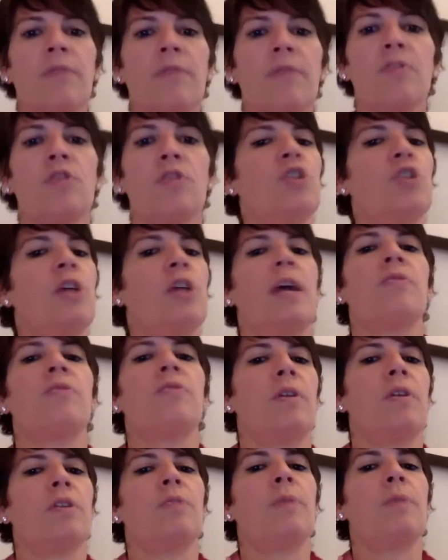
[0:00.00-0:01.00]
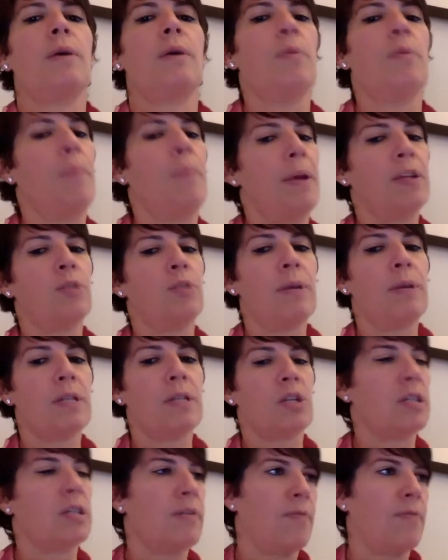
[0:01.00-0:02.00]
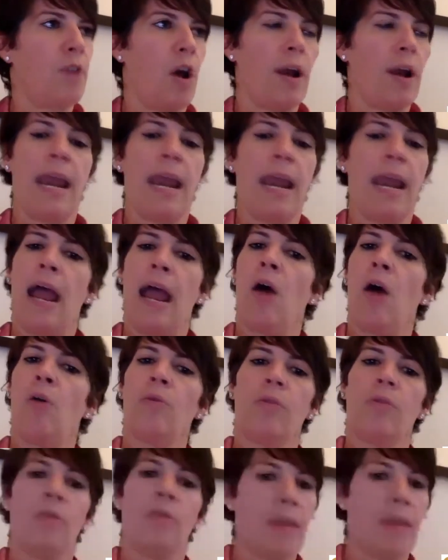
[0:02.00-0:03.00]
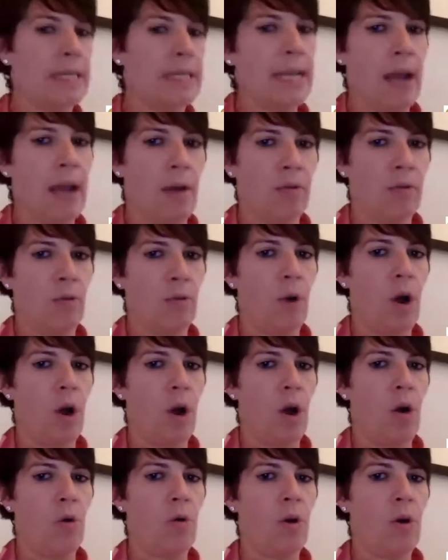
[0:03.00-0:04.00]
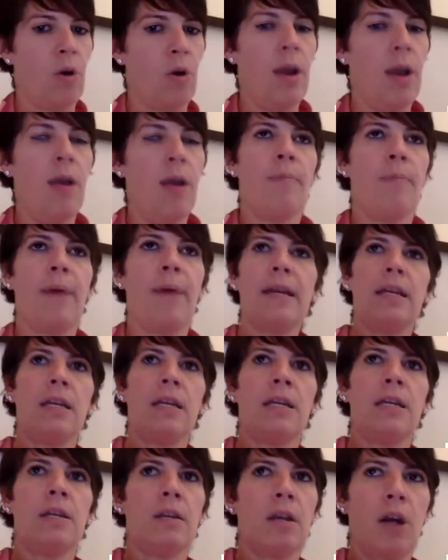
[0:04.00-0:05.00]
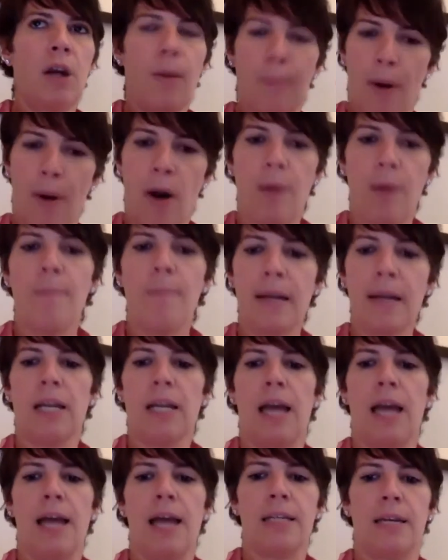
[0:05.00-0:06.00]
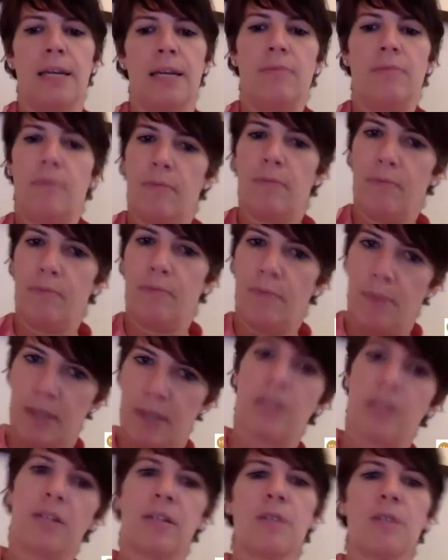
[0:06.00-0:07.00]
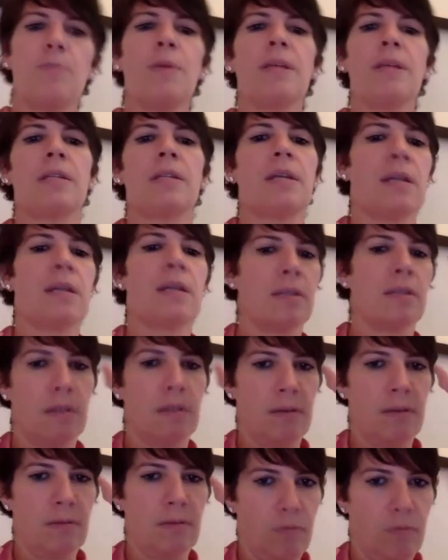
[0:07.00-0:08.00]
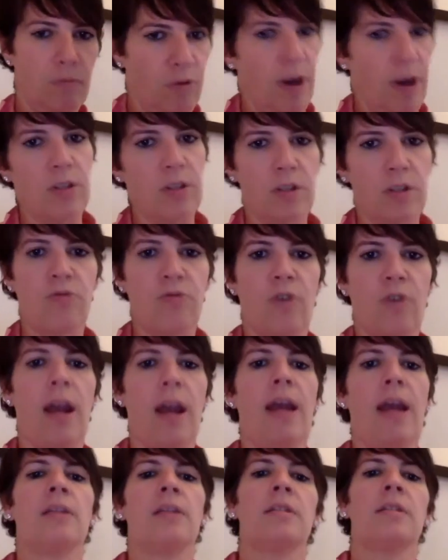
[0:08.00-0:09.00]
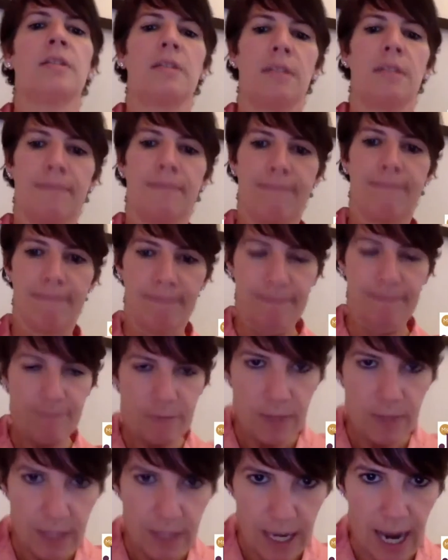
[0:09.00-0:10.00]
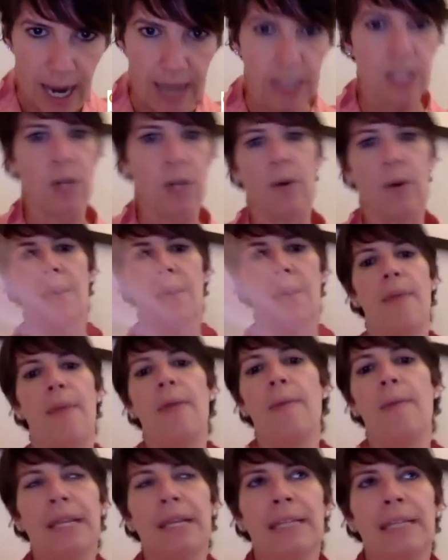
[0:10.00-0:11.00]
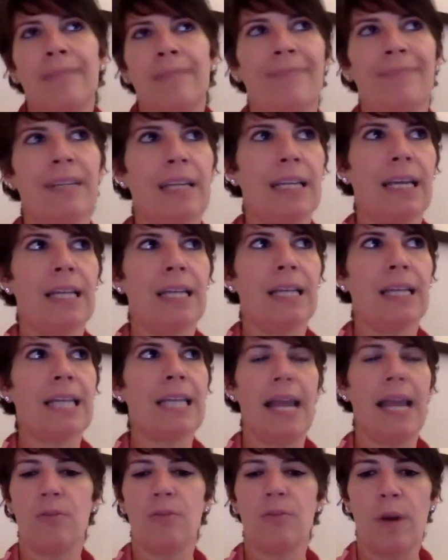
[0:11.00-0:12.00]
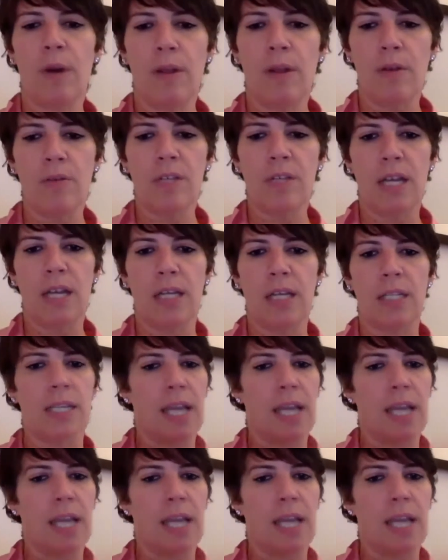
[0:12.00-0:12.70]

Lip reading: I would like to see if there's a chance for us to be able to pitch business. If not now, then down the road. But compartmentalize it. Business is business, friends is friends. Got to do it. And I mean, I hate one of those things.